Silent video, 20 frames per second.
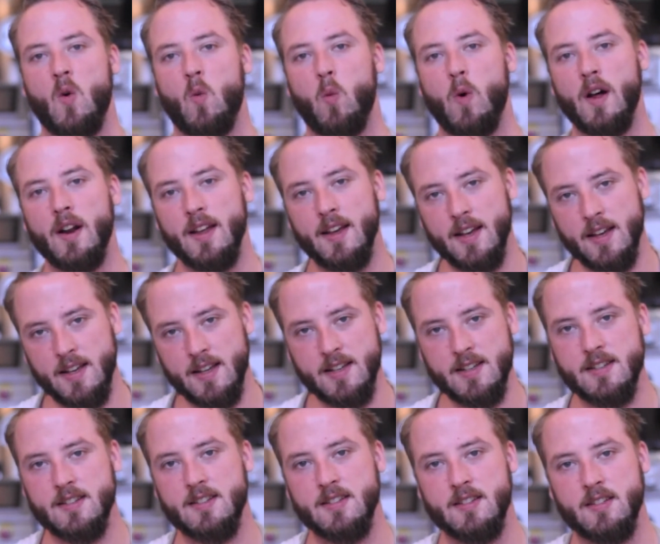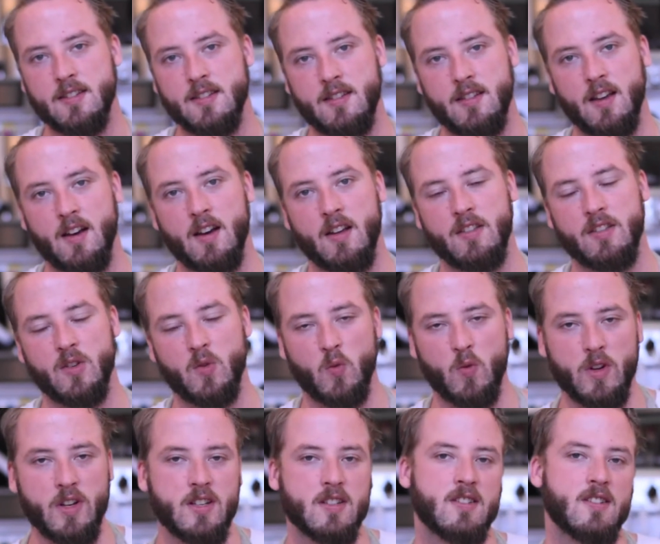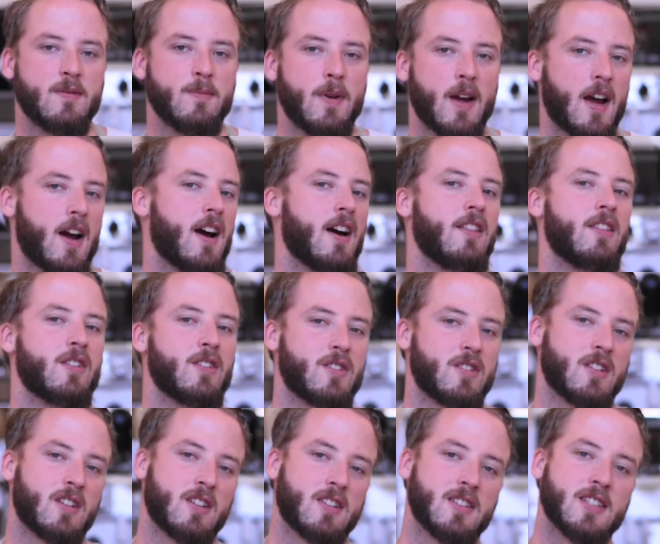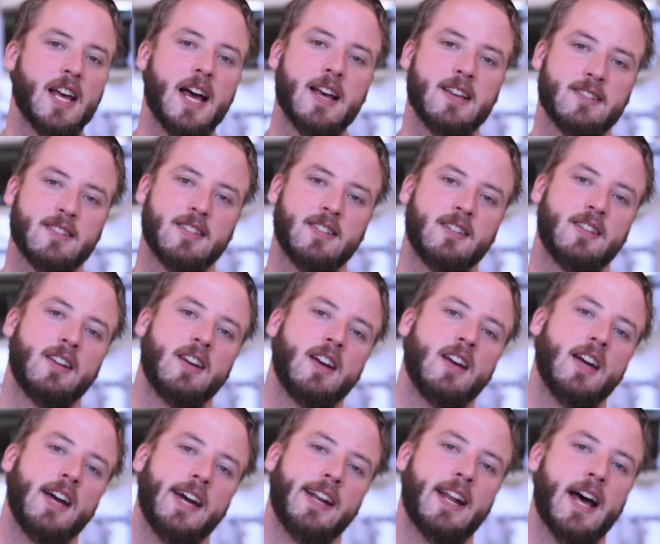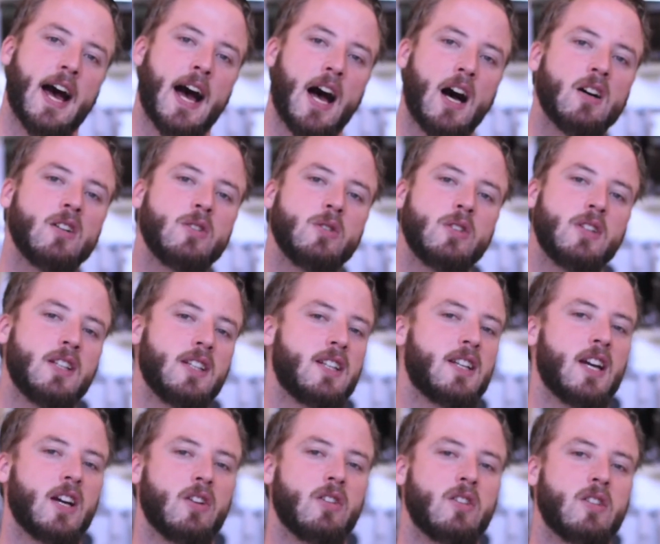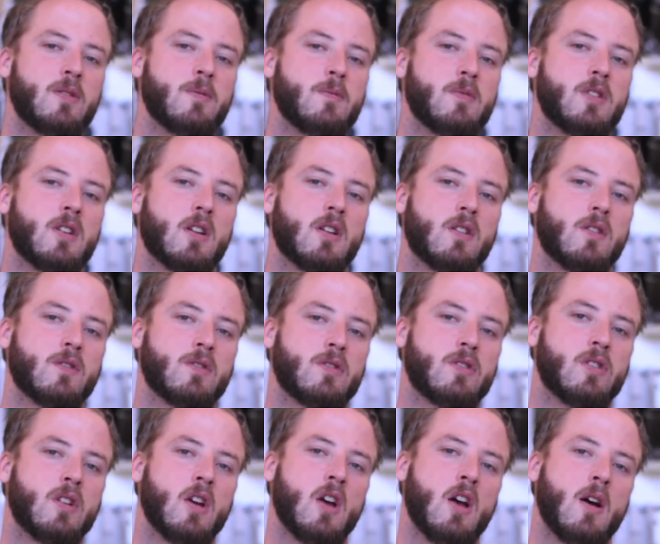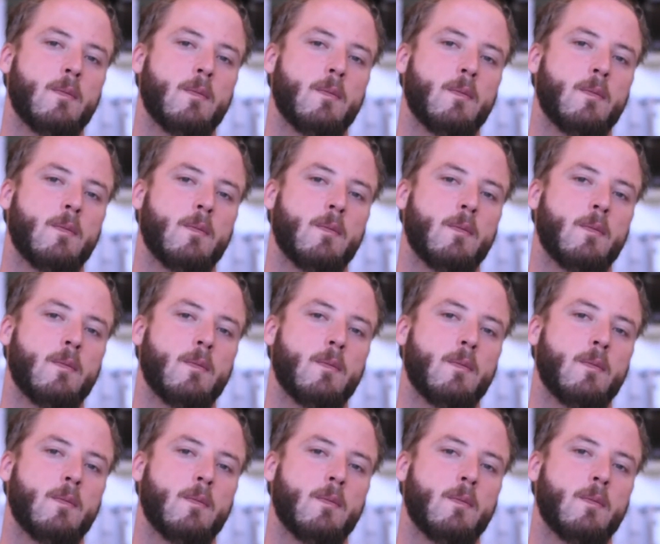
what is the reason behind their success, and how do they carry themselves